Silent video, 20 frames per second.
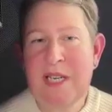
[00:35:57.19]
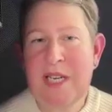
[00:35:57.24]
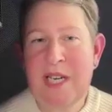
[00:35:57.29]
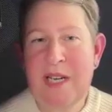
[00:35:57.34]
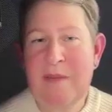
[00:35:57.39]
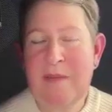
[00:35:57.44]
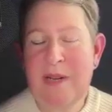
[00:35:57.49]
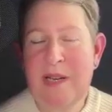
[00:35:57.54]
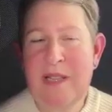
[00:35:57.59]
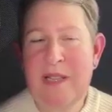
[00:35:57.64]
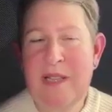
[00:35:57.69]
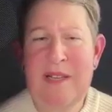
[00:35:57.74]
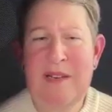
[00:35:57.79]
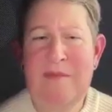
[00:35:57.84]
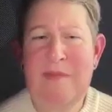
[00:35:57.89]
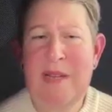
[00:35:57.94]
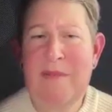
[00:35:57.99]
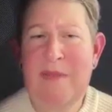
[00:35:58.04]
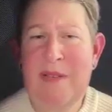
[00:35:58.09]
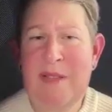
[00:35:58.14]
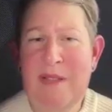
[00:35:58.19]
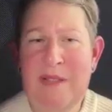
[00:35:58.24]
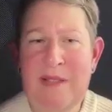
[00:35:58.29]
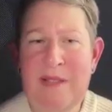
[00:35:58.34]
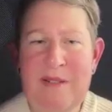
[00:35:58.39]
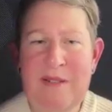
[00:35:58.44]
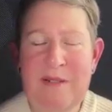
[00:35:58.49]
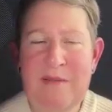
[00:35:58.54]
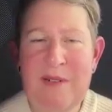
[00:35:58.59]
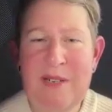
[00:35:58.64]
And then maybe the
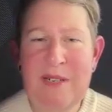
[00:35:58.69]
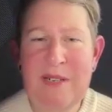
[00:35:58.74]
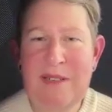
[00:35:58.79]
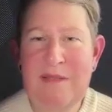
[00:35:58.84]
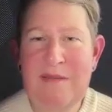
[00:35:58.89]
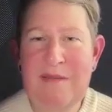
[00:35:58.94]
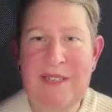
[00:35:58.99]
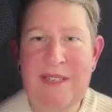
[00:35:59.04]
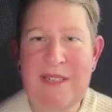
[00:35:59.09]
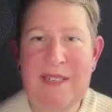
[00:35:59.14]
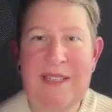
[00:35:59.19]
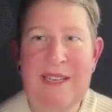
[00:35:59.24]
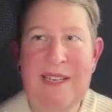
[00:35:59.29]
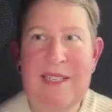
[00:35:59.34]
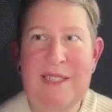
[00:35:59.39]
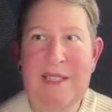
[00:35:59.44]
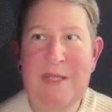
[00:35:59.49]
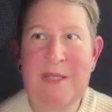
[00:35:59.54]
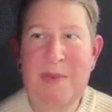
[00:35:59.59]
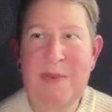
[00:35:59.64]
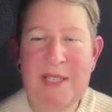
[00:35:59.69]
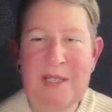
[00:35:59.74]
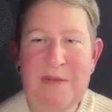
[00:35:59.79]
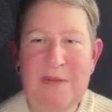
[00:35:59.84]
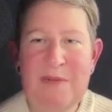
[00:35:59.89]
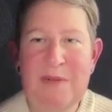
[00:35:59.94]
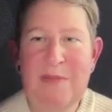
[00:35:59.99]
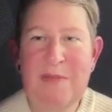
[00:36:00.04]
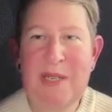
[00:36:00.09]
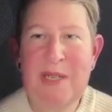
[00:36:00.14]
third one in that
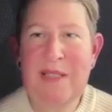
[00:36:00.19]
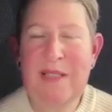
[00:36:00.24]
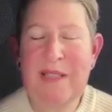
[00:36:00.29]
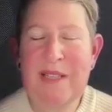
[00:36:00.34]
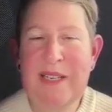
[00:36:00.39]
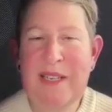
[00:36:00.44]
space would be